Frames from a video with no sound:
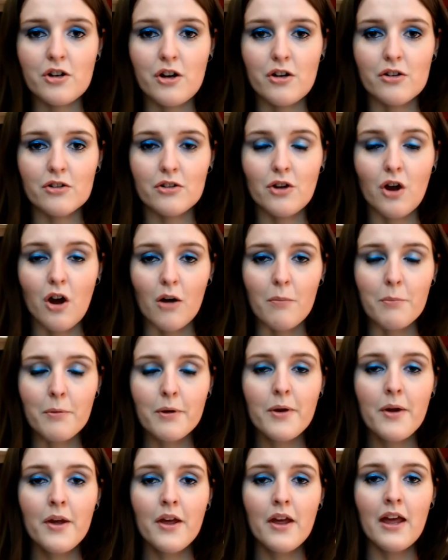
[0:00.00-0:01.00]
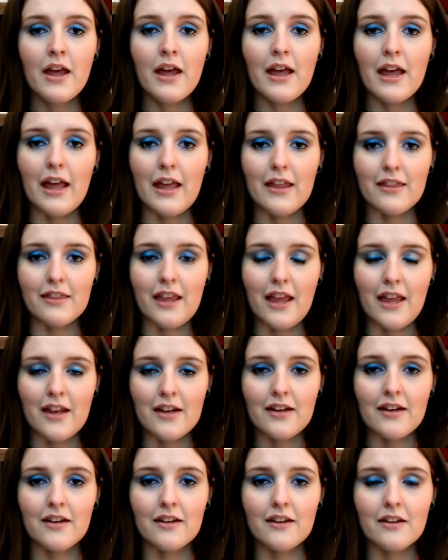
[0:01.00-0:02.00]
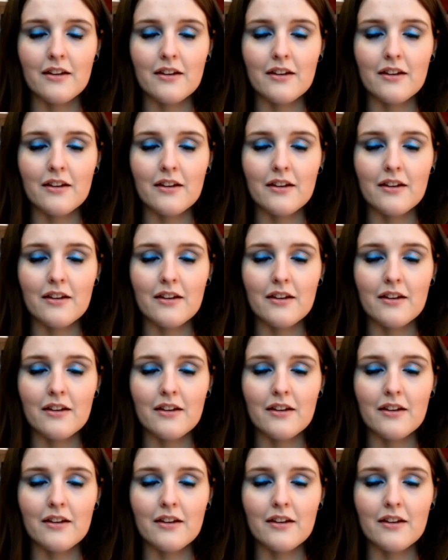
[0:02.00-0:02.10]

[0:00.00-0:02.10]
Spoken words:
on top, and then